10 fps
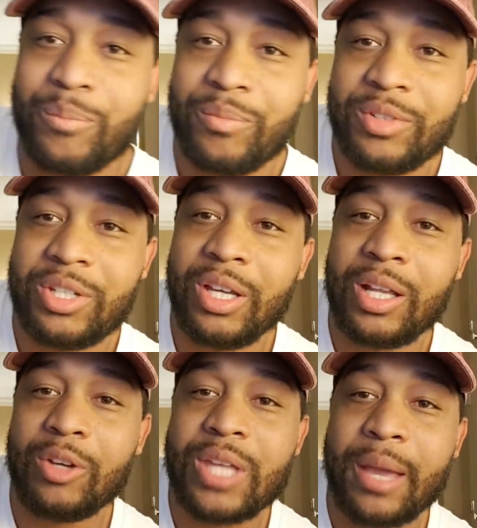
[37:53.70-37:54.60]
She a
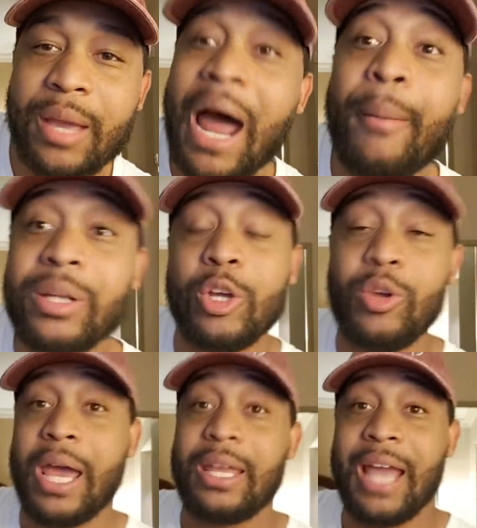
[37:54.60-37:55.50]
close second. But I'm going to
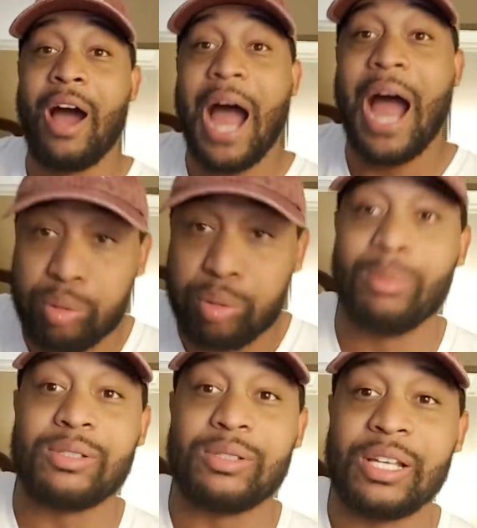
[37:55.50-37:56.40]
do that, y'all. I
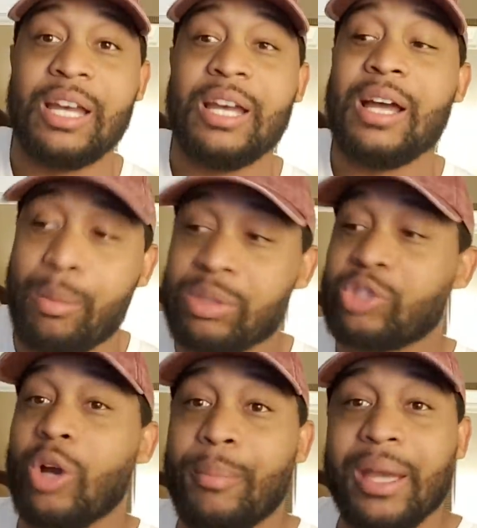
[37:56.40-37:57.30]
promise. I'm going to
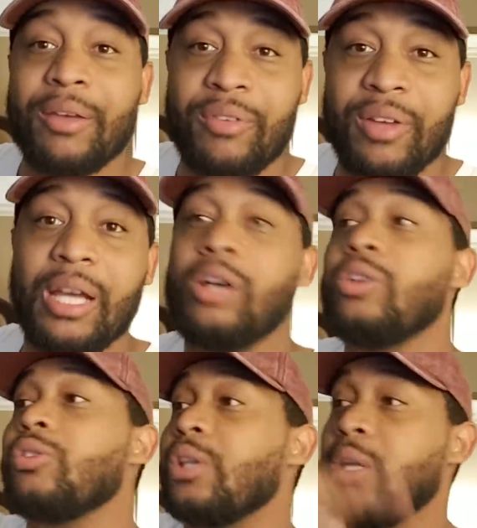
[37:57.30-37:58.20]
start making
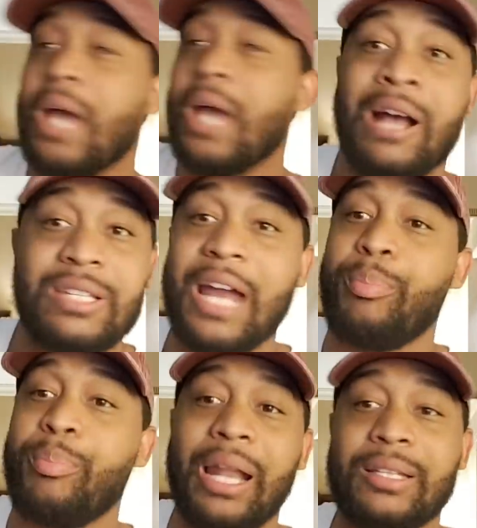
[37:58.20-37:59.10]
videos outside of
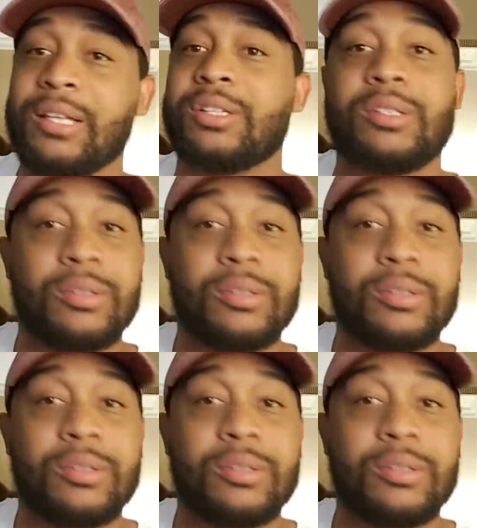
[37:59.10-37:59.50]
politics,